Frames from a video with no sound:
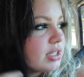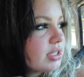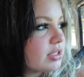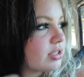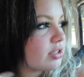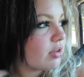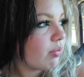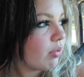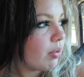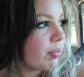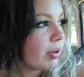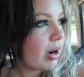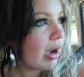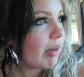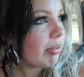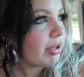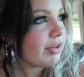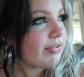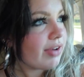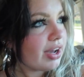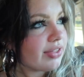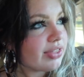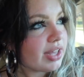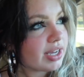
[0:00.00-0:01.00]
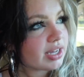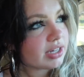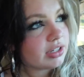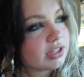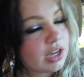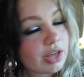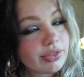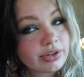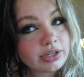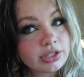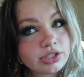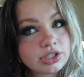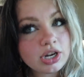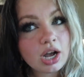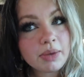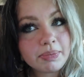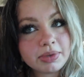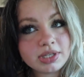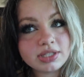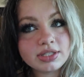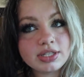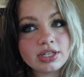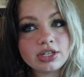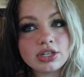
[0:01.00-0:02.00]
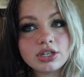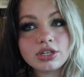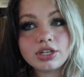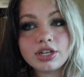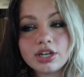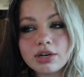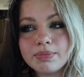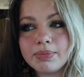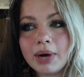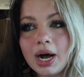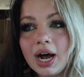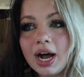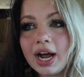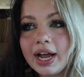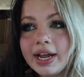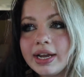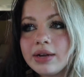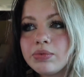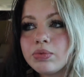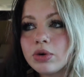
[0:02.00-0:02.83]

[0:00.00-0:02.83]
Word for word: So we'll probably find like another shopping center nearby.